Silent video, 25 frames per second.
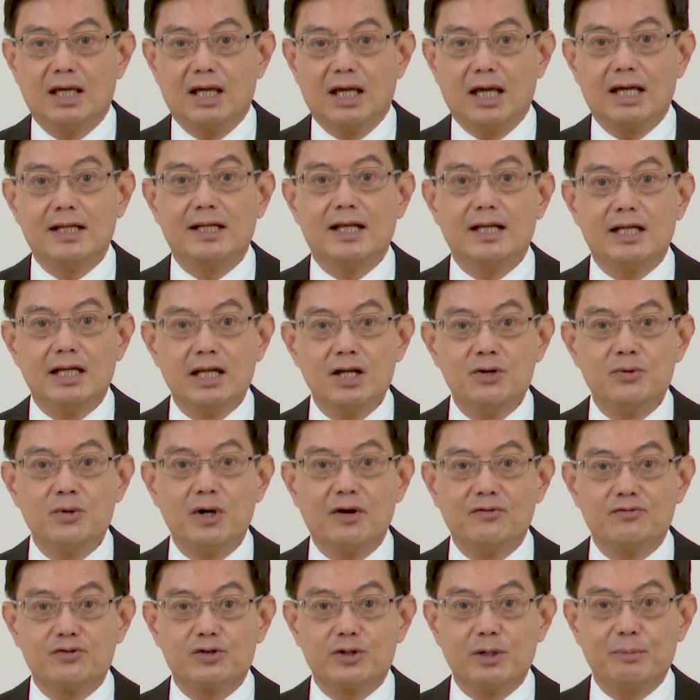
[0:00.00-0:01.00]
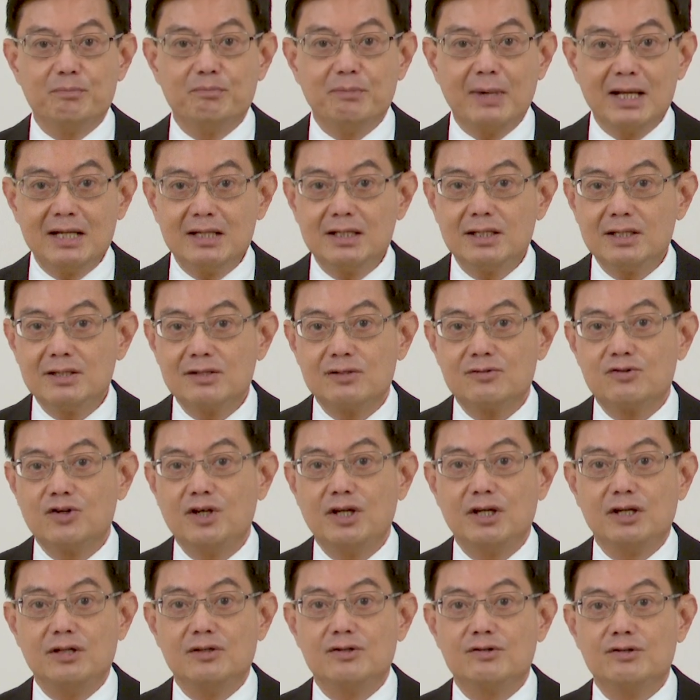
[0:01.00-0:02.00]
in an era of tremendous
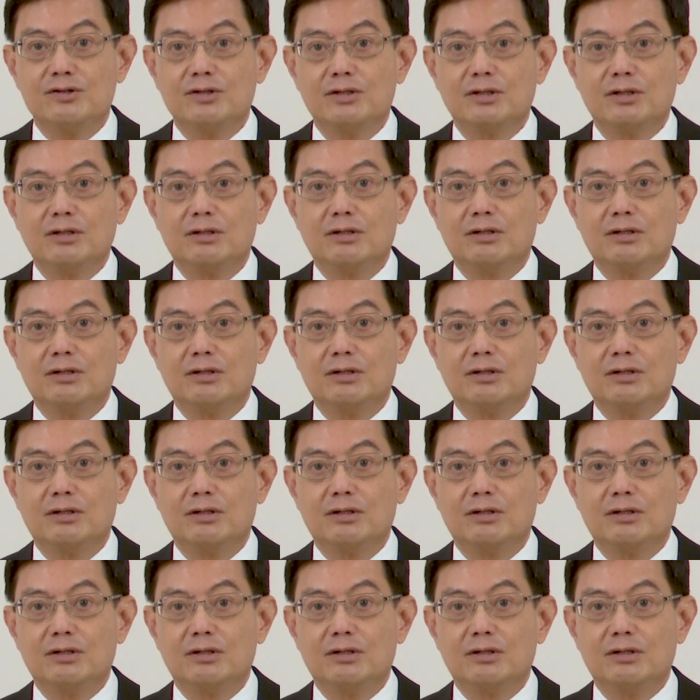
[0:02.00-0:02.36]
change,